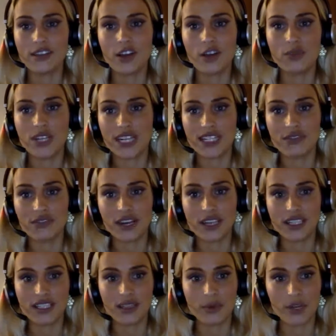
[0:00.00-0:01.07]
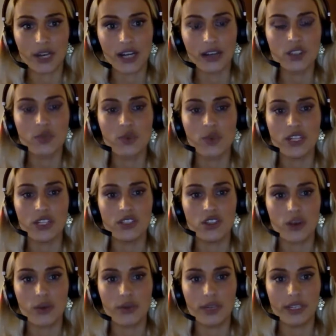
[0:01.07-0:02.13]
objectifying someone else, but it's
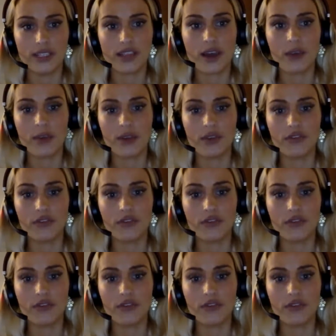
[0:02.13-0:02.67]
not when it's coming